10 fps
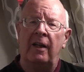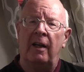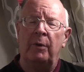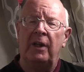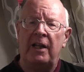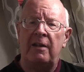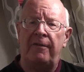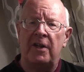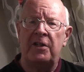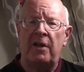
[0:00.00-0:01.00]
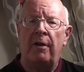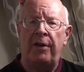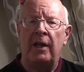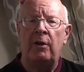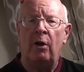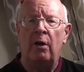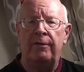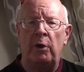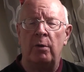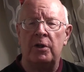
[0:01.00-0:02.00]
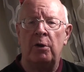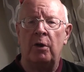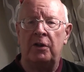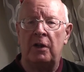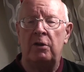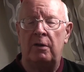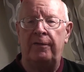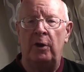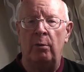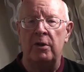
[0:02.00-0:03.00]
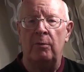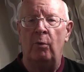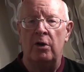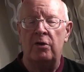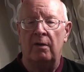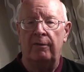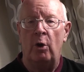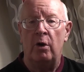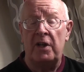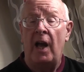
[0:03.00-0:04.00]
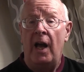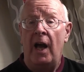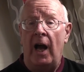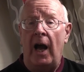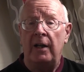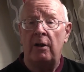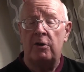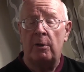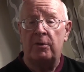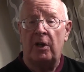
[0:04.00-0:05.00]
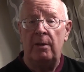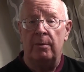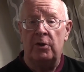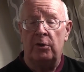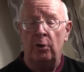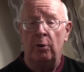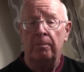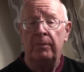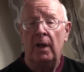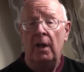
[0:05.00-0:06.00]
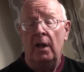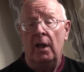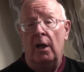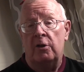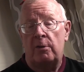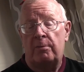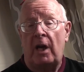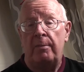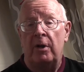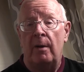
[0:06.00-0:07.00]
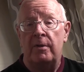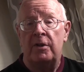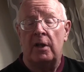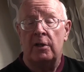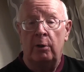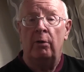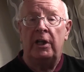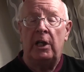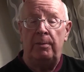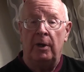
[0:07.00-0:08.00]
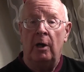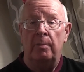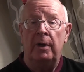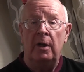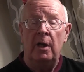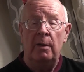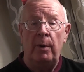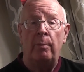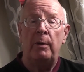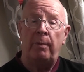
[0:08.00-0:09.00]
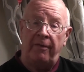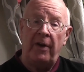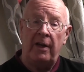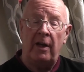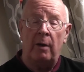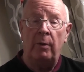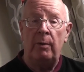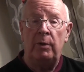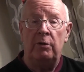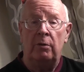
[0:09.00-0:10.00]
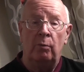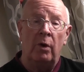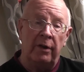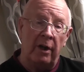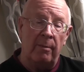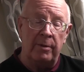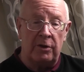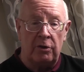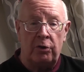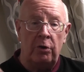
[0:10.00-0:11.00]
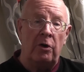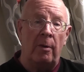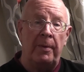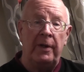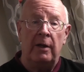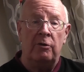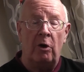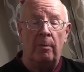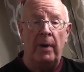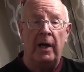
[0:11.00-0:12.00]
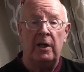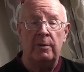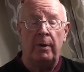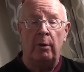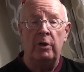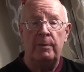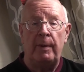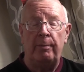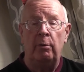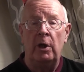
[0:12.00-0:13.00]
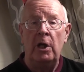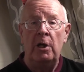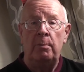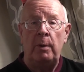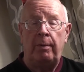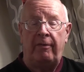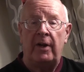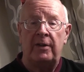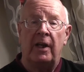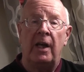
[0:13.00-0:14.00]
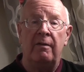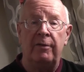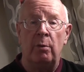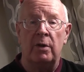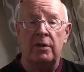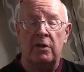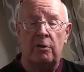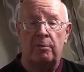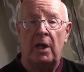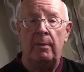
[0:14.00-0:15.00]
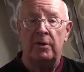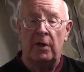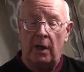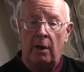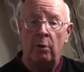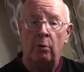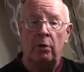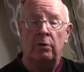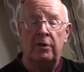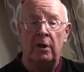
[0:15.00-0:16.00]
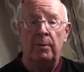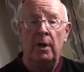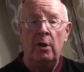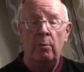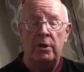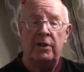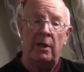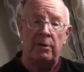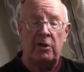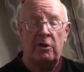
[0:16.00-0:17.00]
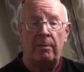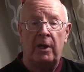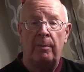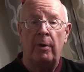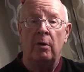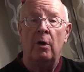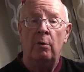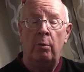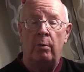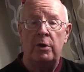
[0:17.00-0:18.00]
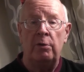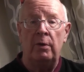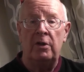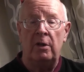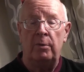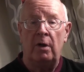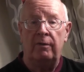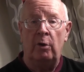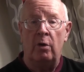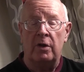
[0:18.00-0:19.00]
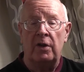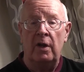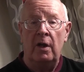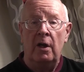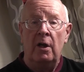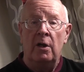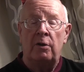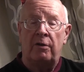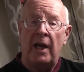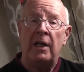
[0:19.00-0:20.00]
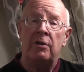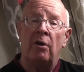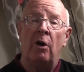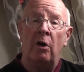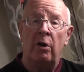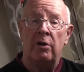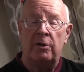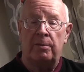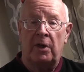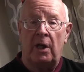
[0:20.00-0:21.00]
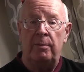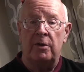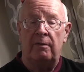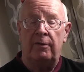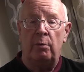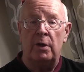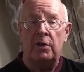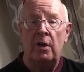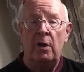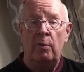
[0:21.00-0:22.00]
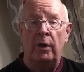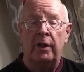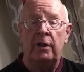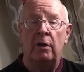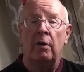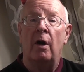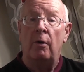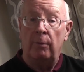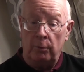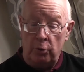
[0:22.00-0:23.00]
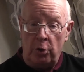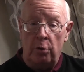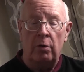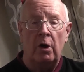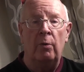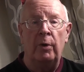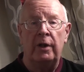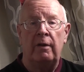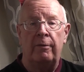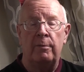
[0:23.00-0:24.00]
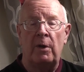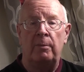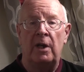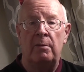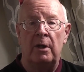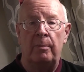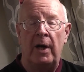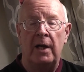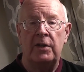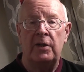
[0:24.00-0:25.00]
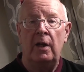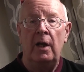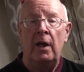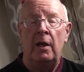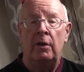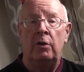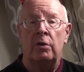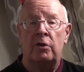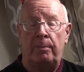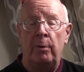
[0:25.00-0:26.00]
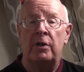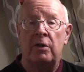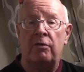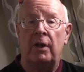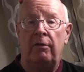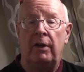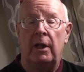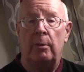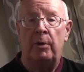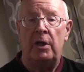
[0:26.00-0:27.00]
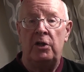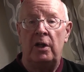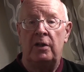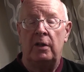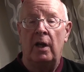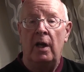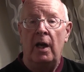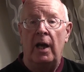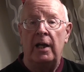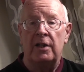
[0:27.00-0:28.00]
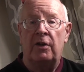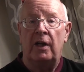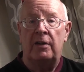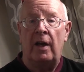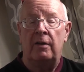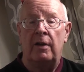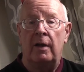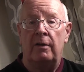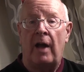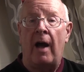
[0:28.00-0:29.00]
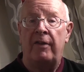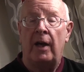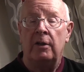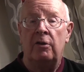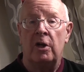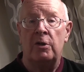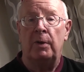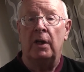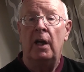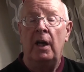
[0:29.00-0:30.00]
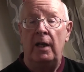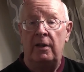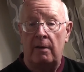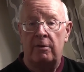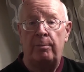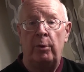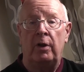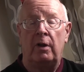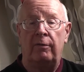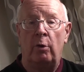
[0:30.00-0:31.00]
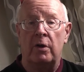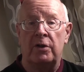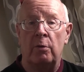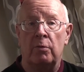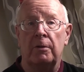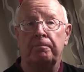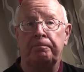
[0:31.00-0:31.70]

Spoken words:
We'd like to first thank all our viewers who continue to follow us and watch our vlogs, and our subscribers too. Our subscriber numbers are slowly creeping up, but we prefer it that way. We don't want the numbers to shoot up and then drop back as we lose people. We prefer to gain viewers and subscribers and hold on to them, which tells us something about what we're showing to them in our vlogs. So thank you to all our subscribers and viewers, whether you're new or whether you're from some time in the past. Your support is really appreciated, and it's great to have that encouragement in terms of putting the vlogs out.